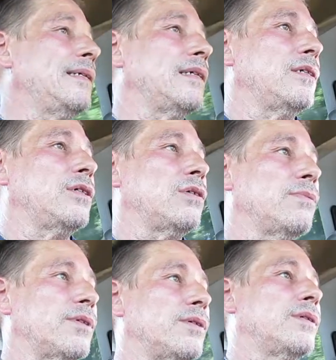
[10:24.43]

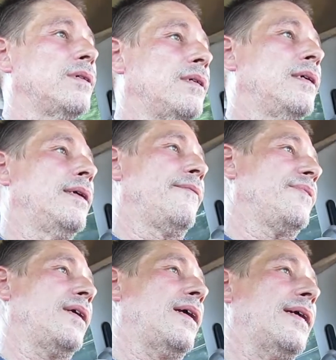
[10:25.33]
consumers,
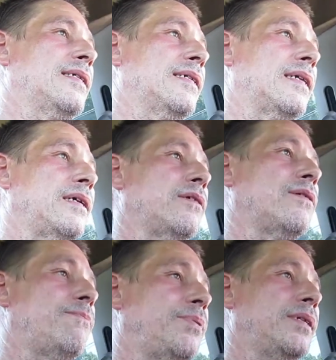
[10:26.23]
now, I just think you're
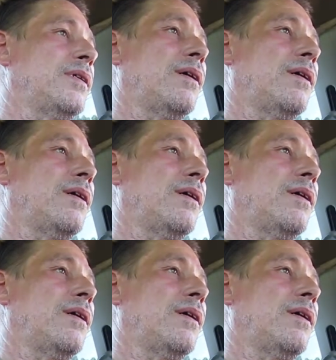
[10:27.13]
a piece of